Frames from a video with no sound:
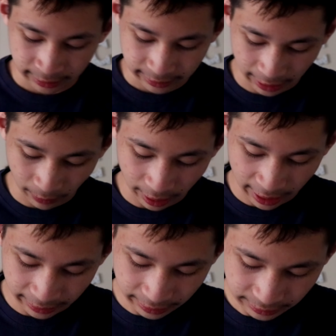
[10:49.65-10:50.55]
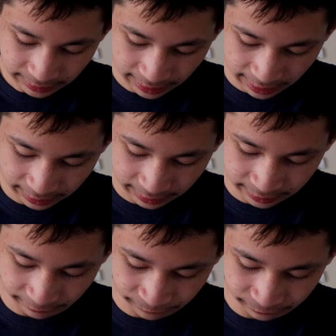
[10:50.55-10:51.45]
Now I can take
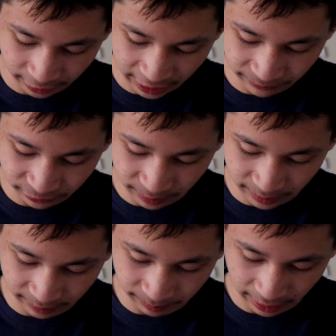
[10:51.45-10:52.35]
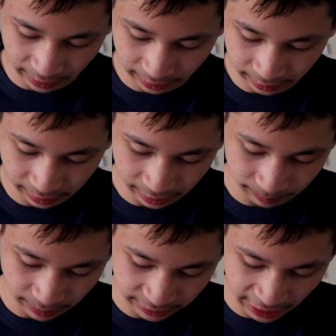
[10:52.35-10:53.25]
is a frame from it by
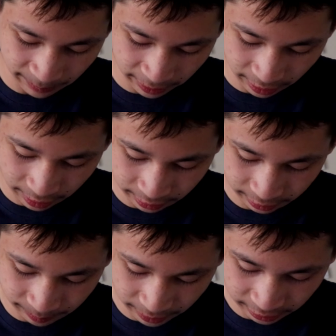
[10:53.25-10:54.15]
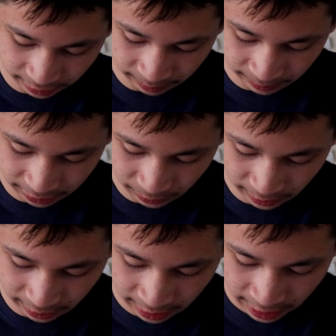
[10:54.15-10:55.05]
tapping on the button in
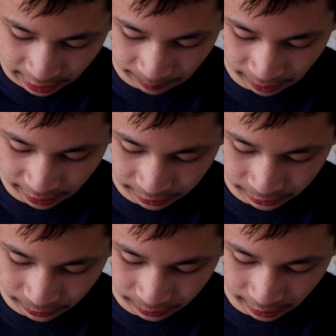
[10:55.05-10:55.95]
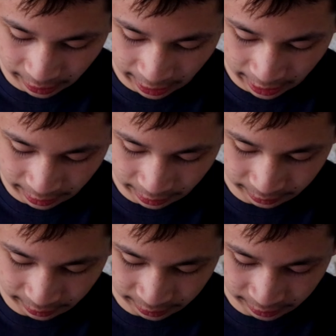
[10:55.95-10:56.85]
between the pencil and
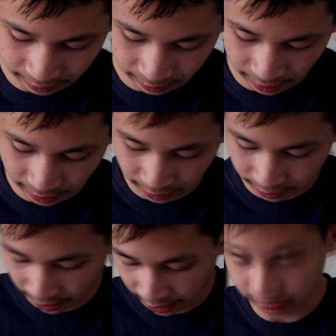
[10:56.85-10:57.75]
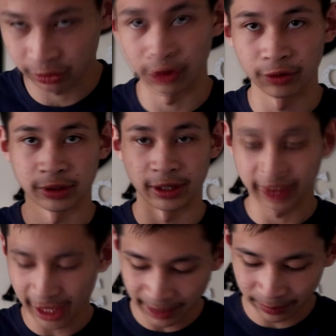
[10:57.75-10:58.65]
this thing that shows the
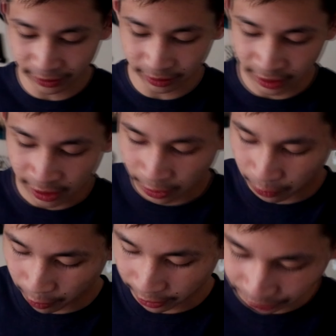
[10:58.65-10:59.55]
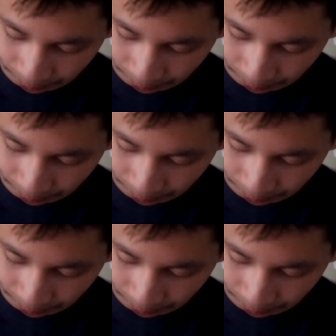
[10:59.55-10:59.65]
clapper with the